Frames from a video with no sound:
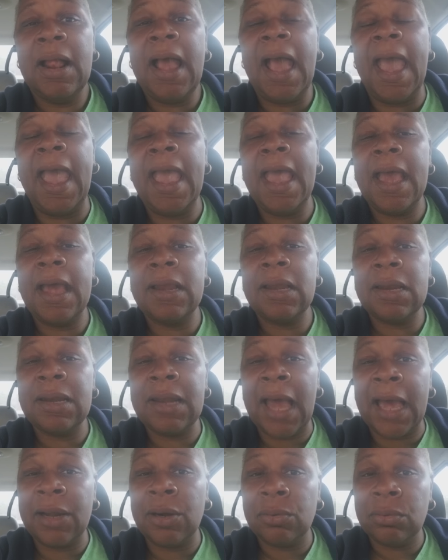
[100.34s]
And
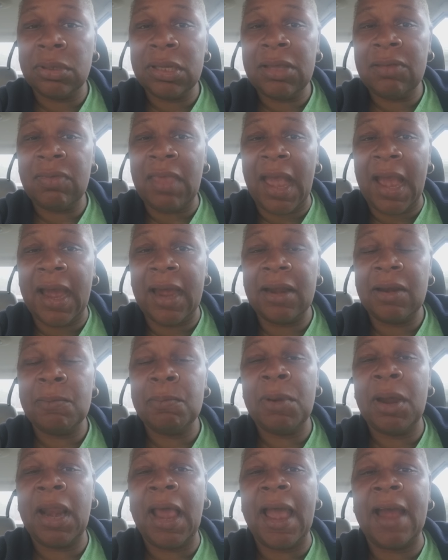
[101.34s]
not only that,
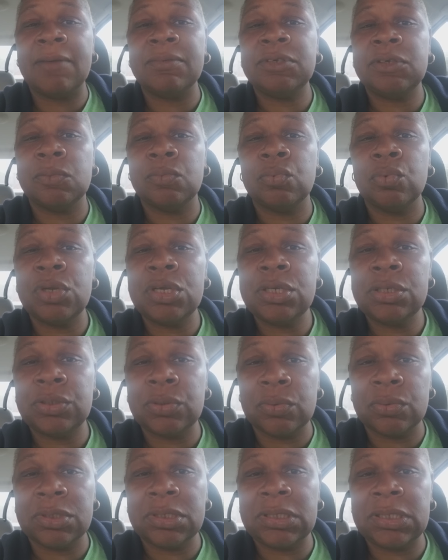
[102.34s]
but have some
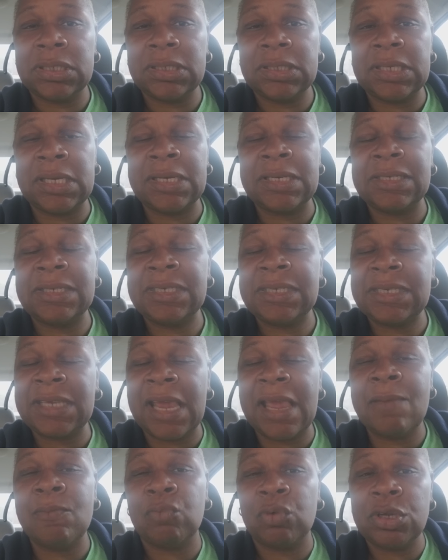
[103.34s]
resources and the
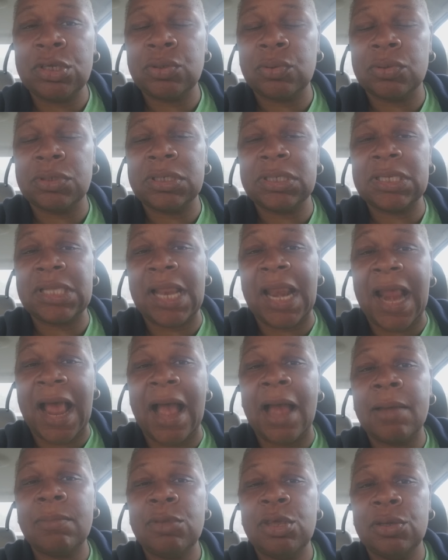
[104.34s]
same resources that
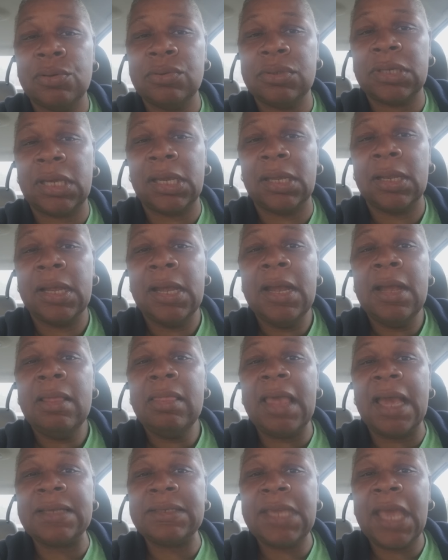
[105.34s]
I'm using
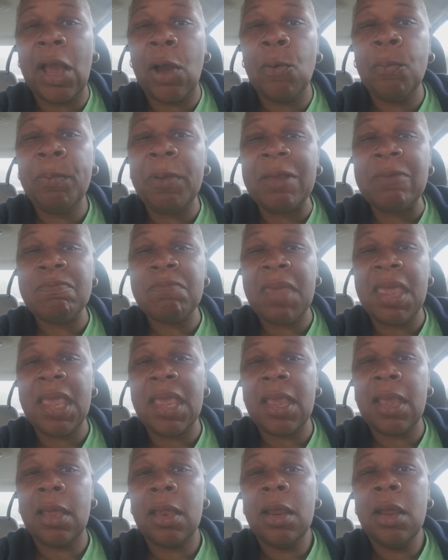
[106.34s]
that's helping
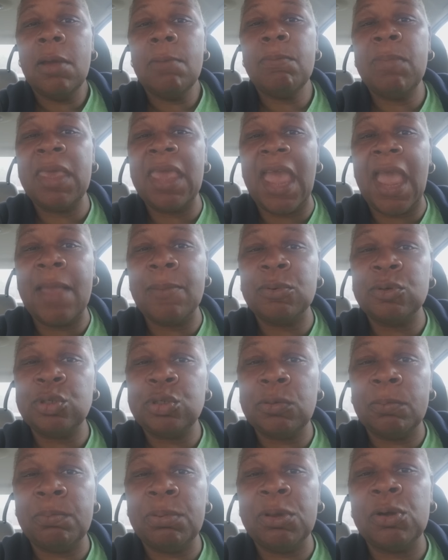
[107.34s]
me be able
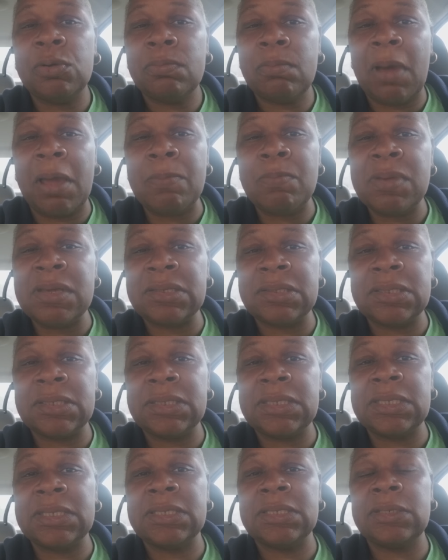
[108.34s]
to build my
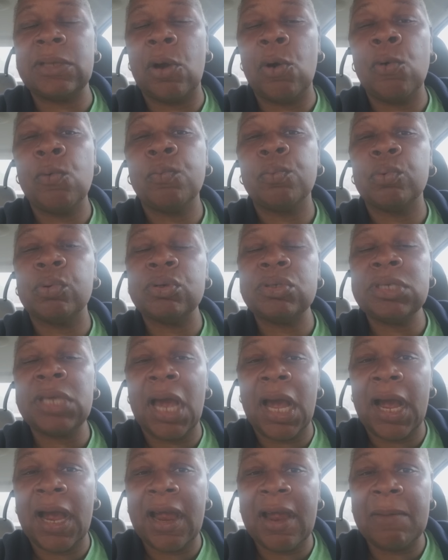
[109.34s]
businesses over
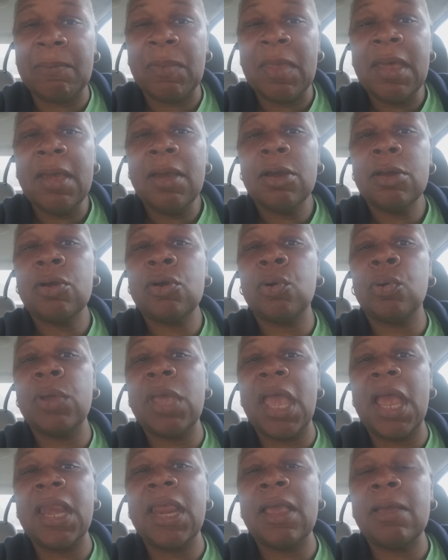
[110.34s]
time
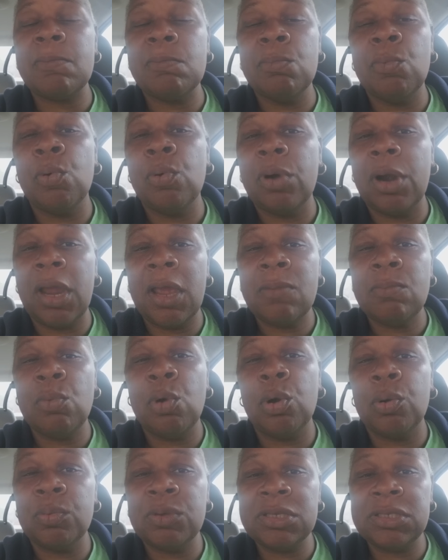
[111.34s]
creating more and
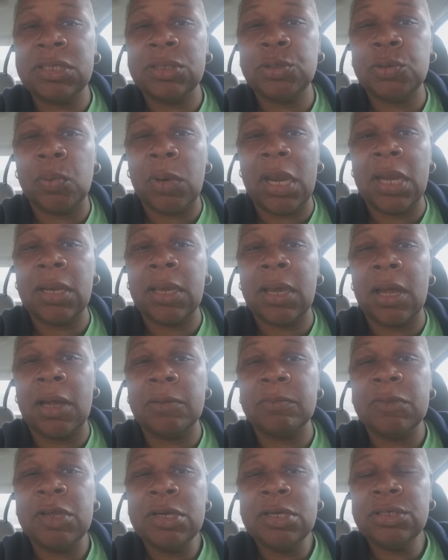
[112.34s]
more residual
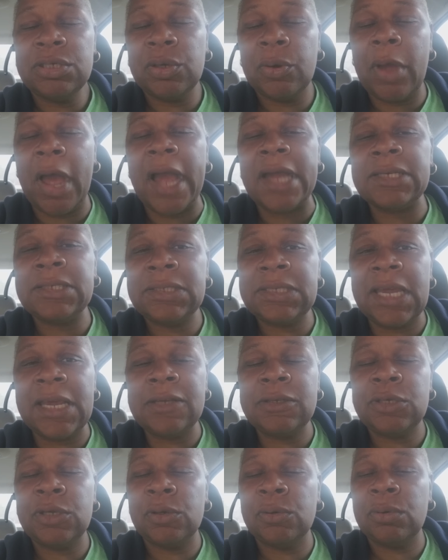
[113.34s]
income. So guys,
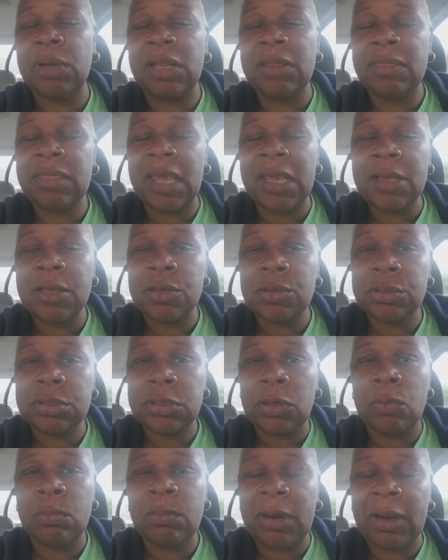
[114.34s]
stay tuned and thank you
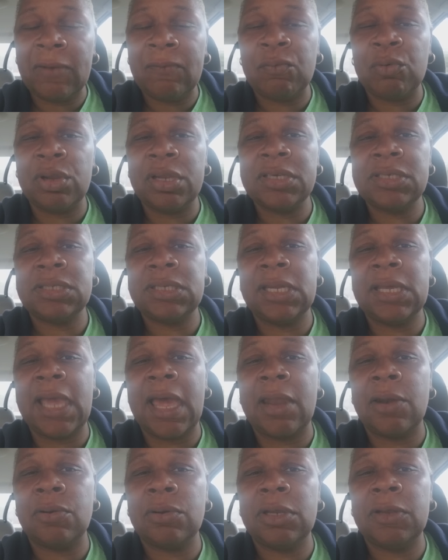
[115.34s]
so much for listening
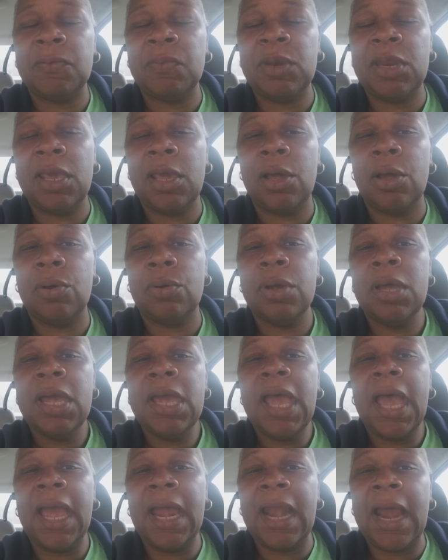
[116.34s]
out on this video.
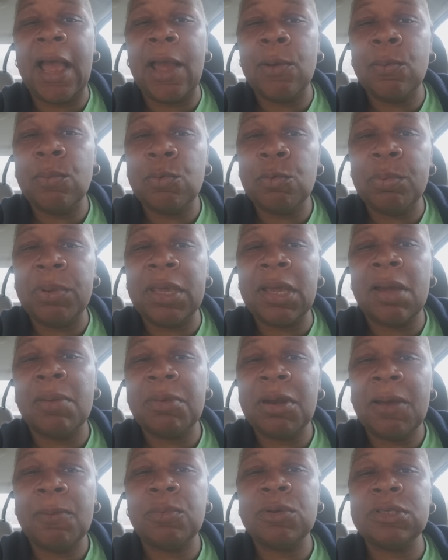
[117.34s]
And I will be
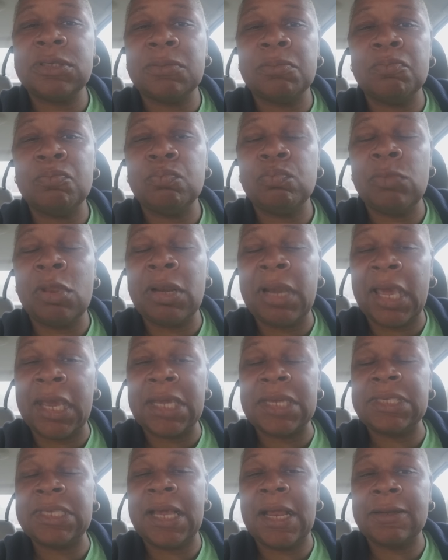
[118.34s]
coming up with some, like
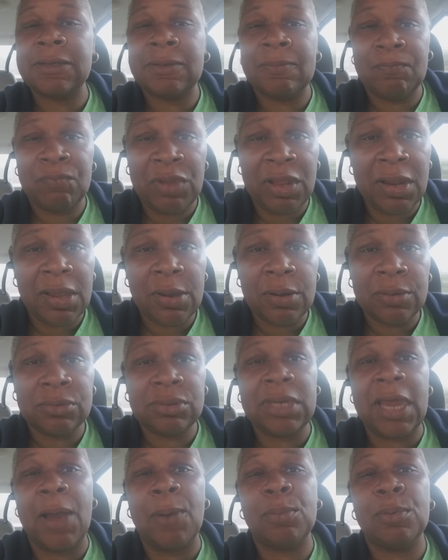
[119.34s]
I said, some
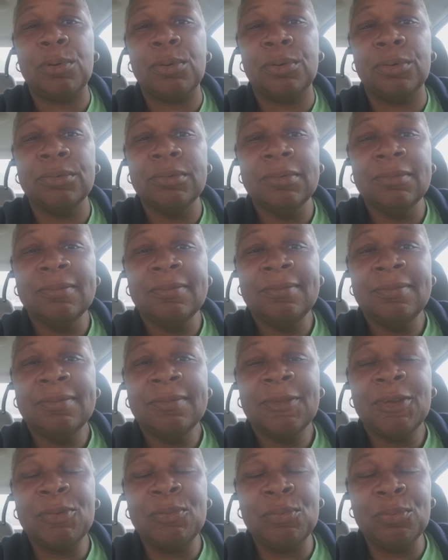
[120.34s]
videos that will
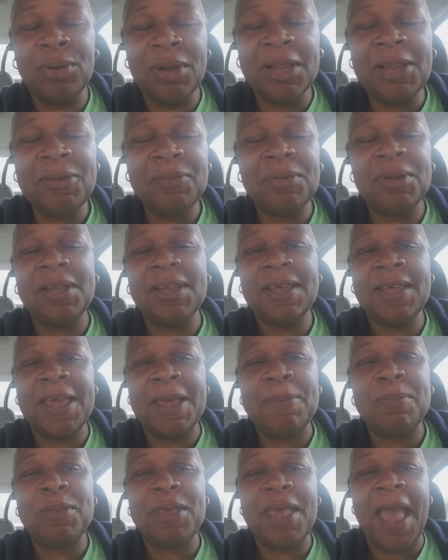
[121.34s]
really really
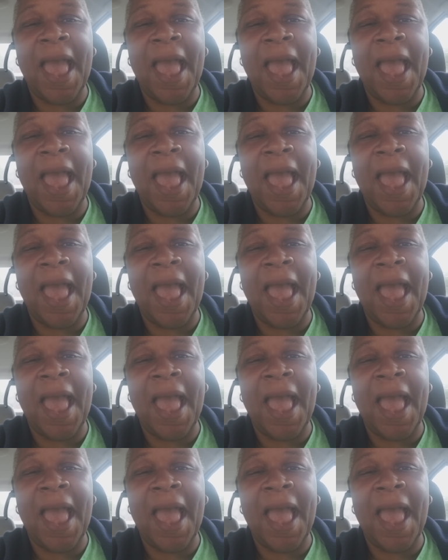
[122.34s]
keep you